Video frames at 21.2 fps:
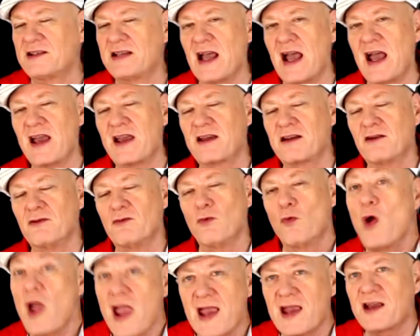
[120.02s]
take
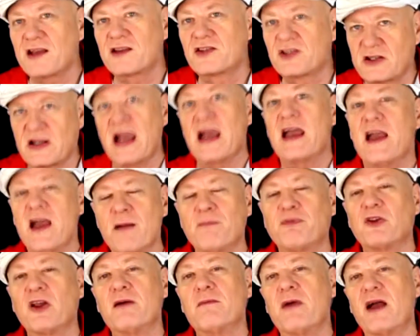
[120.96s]
weeks to
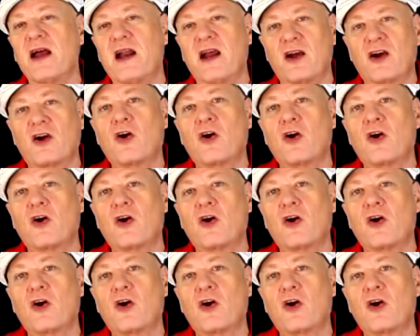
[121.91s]
implement it